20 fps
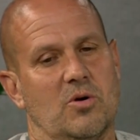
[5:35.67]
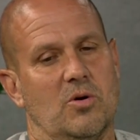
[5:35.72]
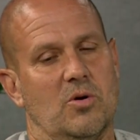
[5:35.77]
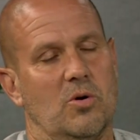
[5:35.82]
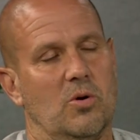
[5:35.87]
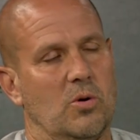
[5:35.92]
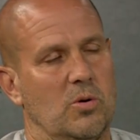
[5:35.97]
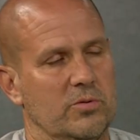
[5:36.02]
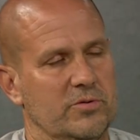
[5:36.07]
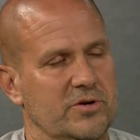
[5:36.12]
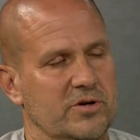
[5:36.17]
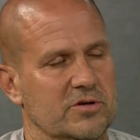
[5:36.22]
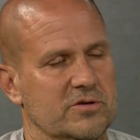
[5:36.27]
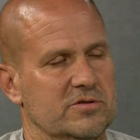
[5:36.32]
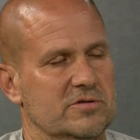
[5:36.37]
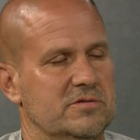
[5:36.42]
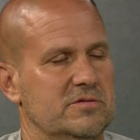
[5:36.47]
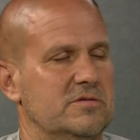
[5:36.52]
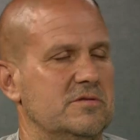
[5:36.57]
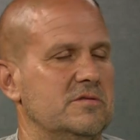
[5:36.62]

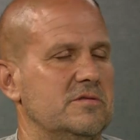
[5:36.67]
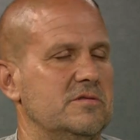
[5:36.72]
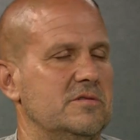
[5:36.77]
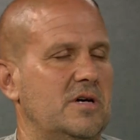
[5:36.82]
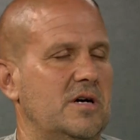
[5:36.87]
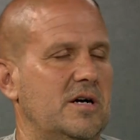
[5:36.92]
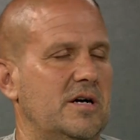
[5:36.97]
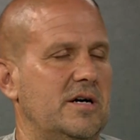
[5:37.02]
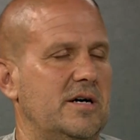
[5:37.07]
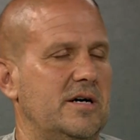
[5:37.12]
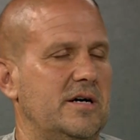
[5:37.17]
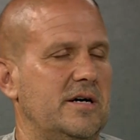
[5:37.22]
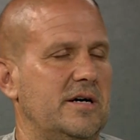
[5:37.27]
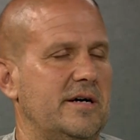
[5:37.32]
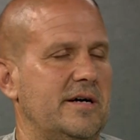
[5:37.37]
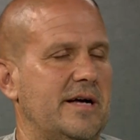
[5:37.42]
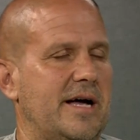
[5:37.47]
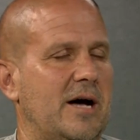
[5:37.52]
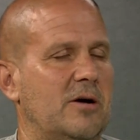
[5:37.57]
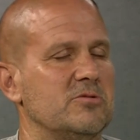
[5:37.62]
older uh,
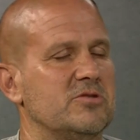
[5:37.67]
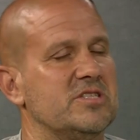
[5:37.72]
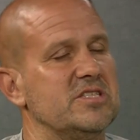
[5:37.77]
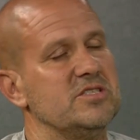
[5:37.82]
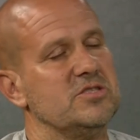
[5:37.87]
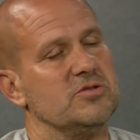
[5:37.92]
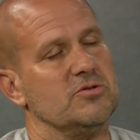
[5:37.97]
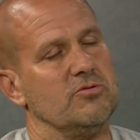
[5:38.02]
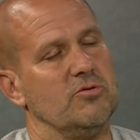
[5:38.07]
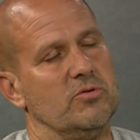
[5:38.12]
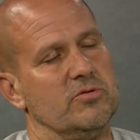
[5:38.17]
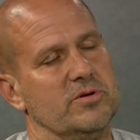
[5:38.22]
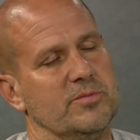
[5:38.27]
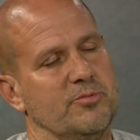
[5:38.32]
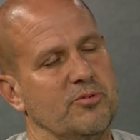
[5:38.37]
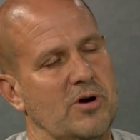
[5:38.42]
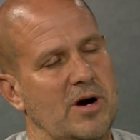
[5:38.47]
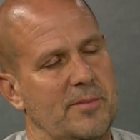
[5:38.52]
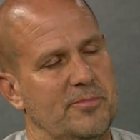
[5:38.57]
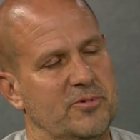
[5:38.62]
houses or older
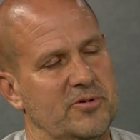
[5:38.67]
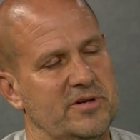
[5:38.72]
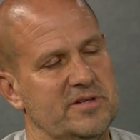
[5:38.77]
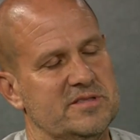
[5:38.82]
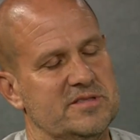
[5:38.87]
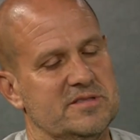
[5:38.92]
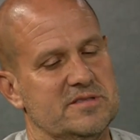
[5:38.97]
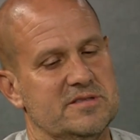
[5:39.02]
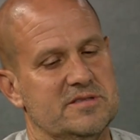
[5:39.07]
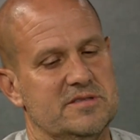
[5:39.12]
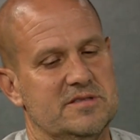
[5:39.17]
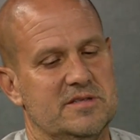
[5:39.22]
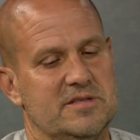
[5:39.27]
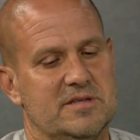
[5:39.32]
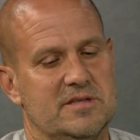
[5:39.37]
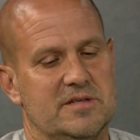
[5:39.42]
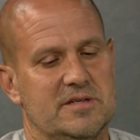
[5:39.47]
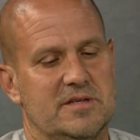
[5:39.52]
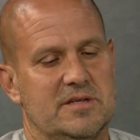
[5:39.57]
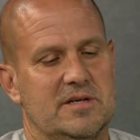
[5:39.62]
properties.
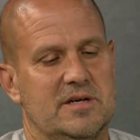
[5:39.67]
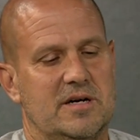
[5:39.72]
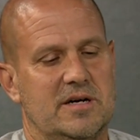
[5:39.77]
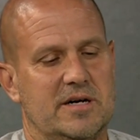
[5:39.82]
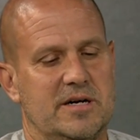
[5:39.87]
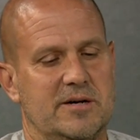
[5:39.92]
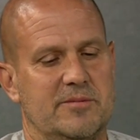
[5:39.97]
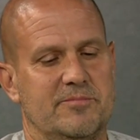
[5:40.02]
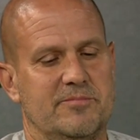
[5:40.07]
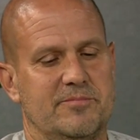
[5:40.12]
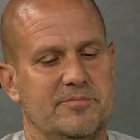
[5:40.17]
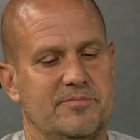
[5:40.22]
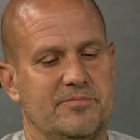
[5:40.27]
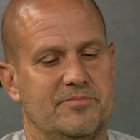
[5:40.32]
Um,